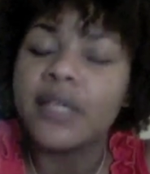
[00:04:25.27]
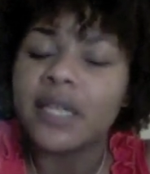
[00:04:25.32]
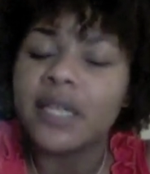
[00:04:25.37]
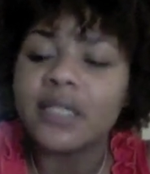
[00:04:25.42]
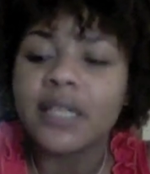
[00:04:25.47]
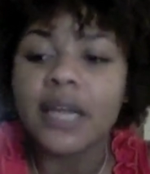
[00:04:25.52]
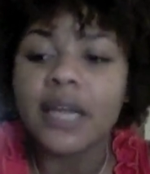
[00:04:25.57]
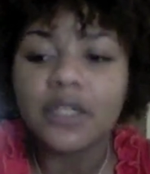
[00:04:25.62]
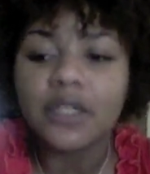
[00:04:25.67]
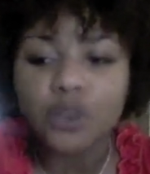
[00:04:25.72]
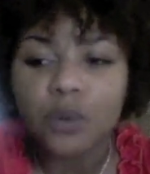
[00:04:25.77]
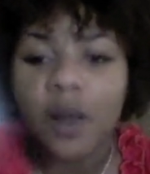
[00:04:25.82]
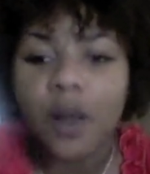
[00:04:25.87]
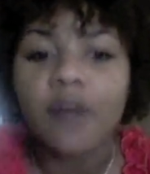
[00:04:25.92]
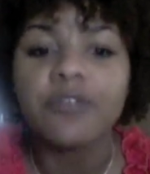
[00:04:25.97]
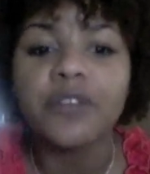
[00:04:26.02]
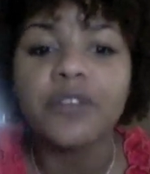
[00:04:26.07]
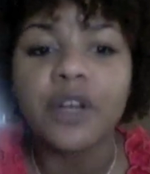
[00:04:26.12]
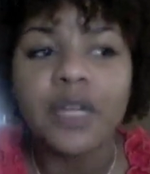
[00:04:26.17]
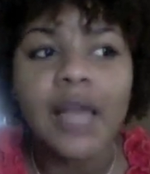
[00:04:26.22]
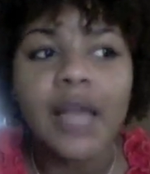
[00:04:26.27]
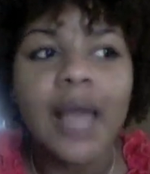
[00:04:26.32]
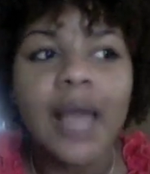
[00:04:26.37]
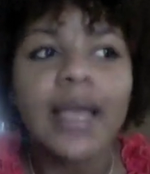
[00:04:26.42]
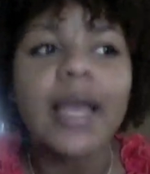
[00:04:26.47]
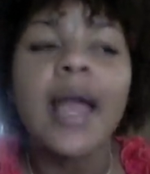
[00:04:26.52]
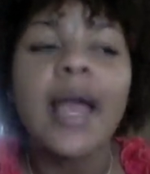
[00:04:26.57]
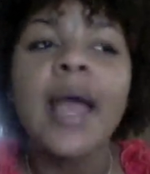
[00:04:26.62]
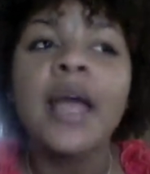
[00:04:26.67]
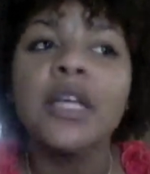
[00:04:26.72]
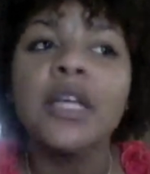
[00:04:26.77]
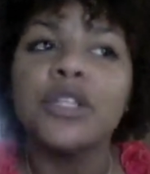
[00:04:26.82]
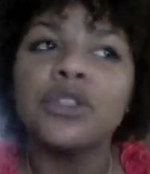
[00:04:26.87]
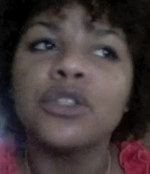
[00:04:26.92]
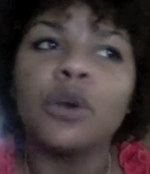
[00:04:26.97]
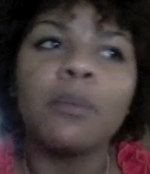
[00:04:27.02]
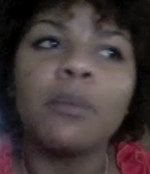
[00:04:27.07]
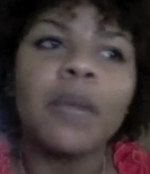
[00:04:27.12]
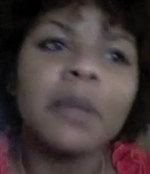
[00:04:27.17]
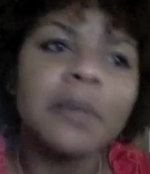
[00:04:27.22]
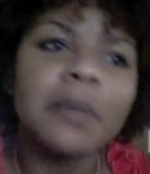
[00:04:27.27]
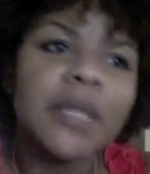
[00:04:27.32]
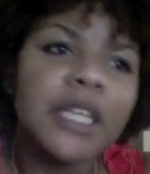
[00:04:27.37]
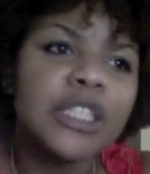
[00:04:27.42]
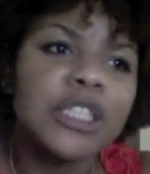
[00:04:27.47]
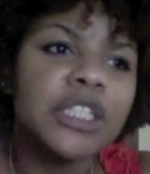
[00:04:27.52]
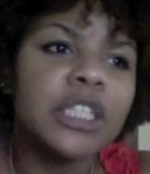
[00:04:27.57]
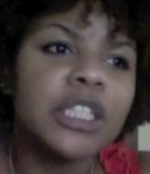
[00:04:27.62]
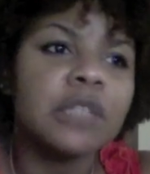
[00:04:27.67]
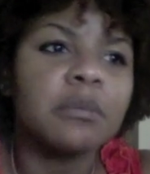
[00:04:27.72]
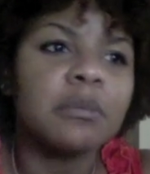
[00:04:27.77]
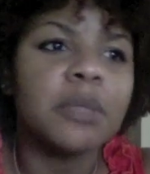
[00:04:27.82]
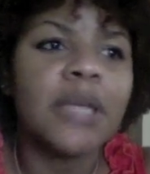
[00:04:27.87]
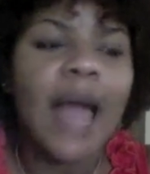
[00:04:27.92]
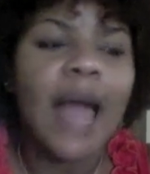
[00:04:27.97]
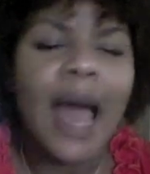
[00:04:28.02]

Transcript: Yes, I do. I feel like, maybe they shouldn't be